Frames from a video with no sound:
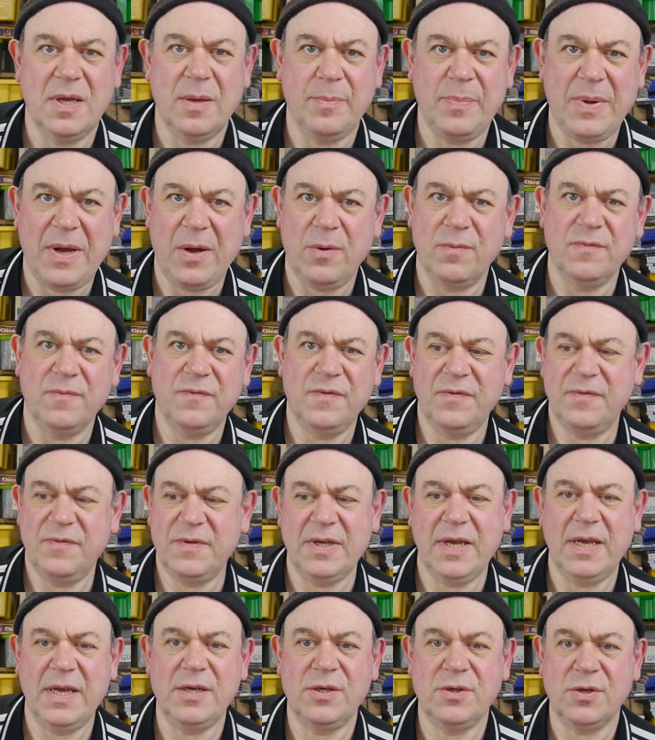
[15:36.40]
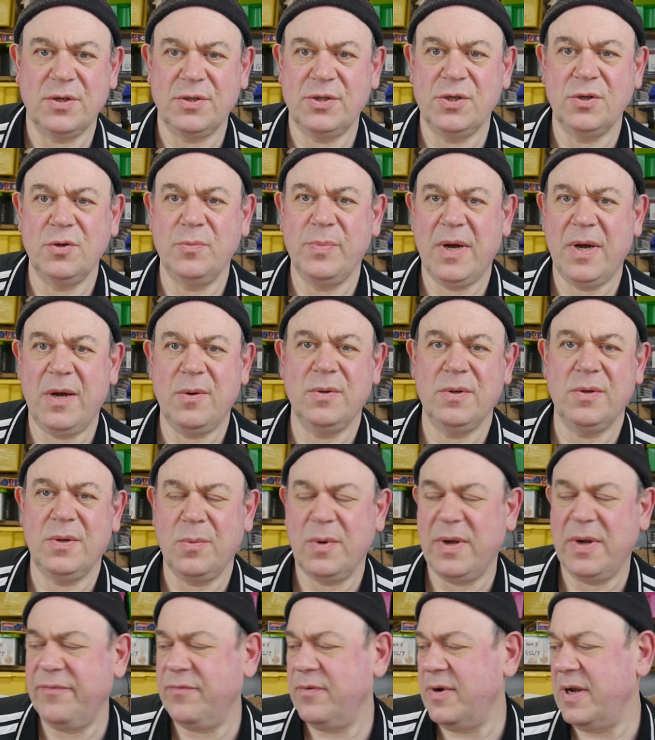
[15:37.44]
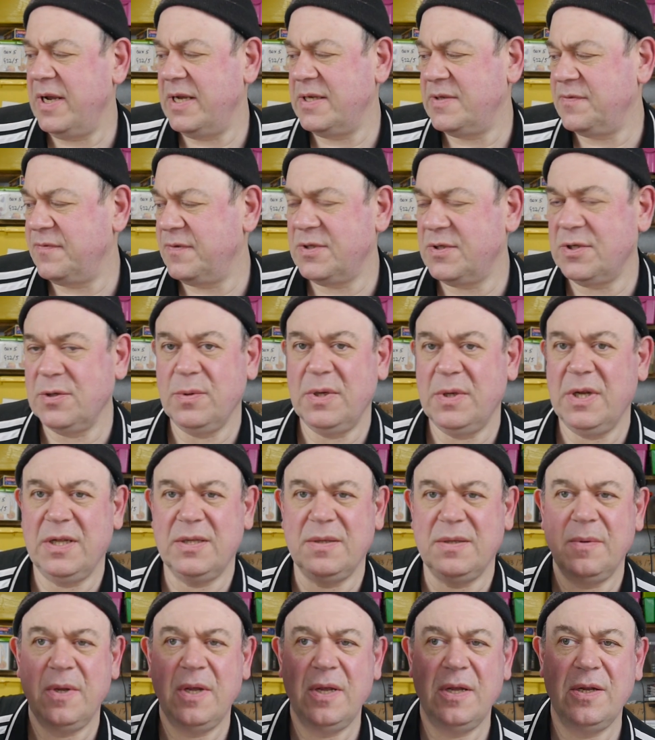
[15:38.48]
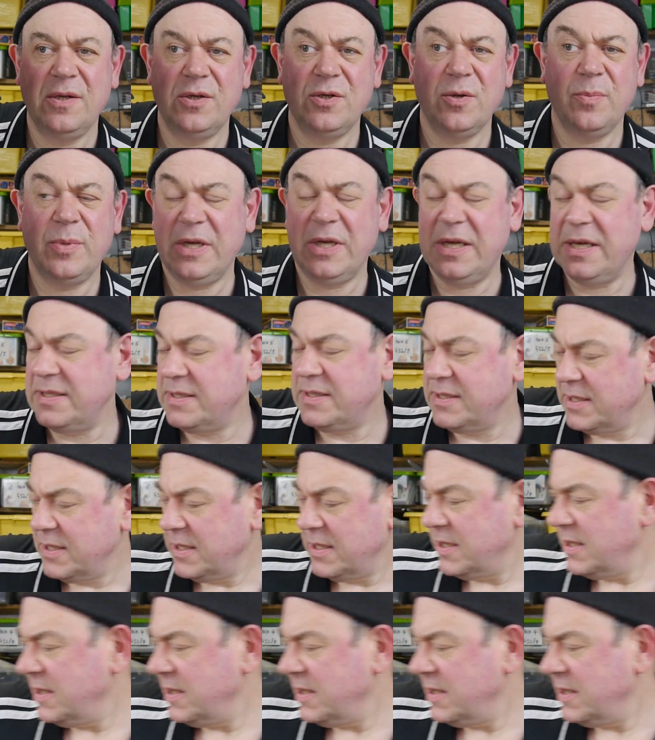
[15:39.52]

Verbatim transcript: a pound fifty each or two pound or whatever it is for two little double A's.